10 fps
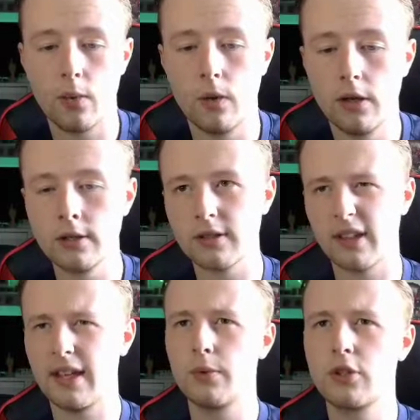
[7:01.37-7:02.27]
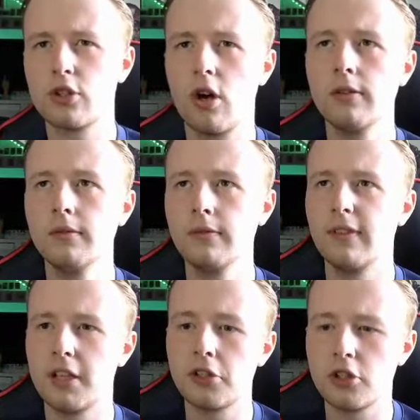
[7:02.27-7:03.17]
was, I think it was Son,
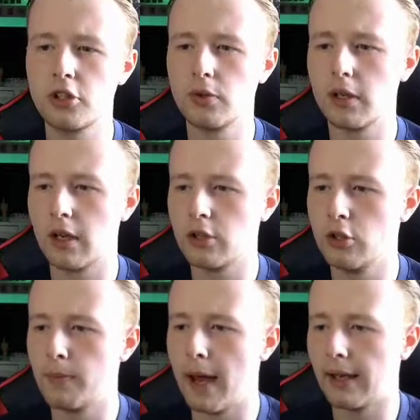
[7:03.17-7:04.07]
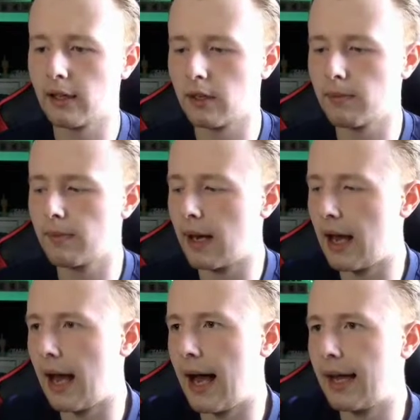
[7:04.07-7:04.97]
Vinicius Jr., Jude Bellingham
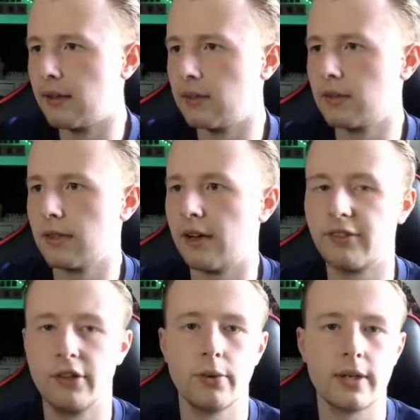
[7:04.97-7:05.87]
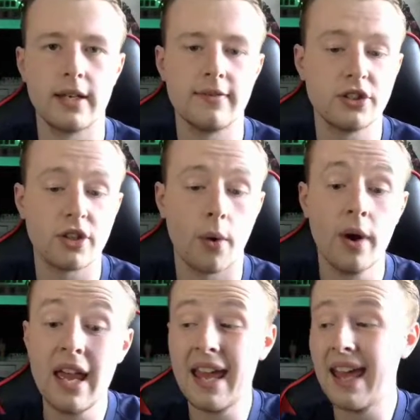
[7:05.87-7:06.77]
and Alfonso Davies. So
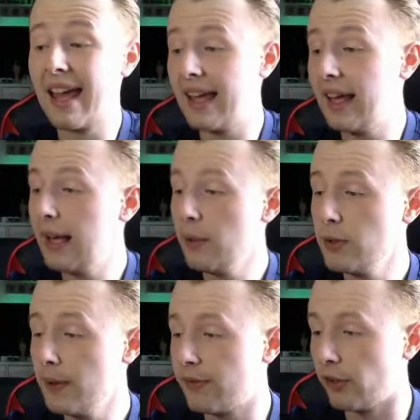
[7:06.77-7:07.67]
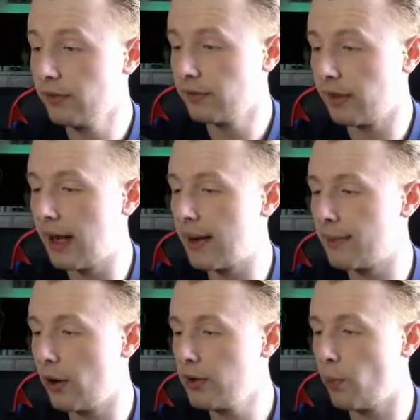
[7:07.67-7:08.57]
it was a bit of fun.
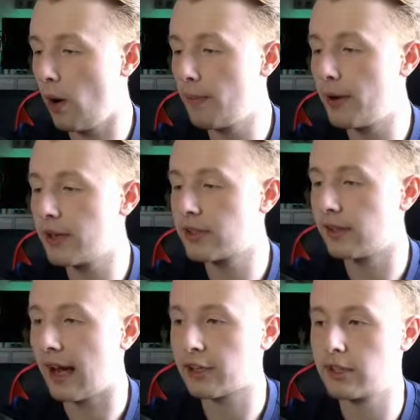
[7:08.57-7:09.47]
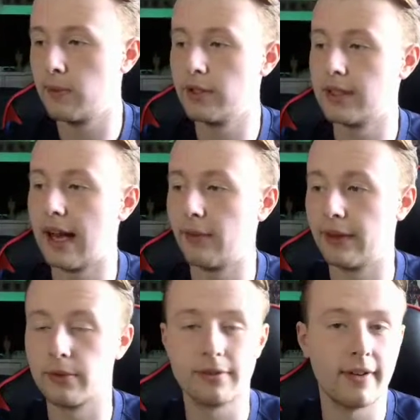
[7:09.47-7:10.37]
Only one person actually pointed out that
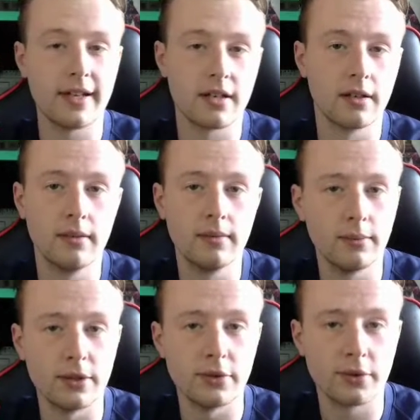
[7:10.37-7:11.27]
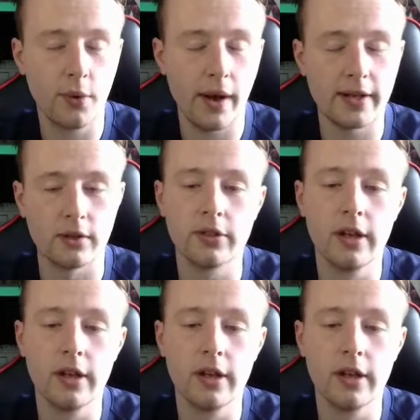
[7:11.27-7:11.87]
it was fake, which was quite good.